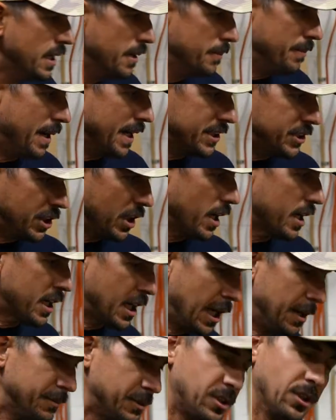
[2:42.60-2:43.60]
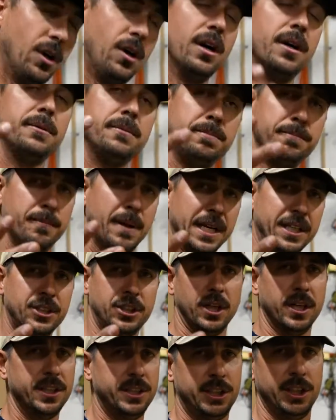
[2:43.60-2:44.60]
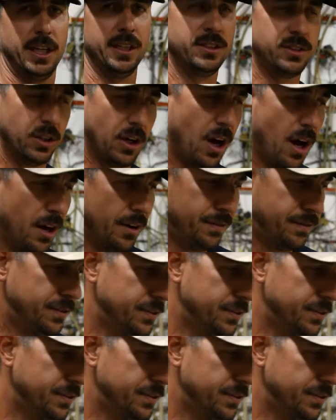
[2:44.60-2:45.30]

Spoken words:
Make sure it comes on, make sure it shuts off.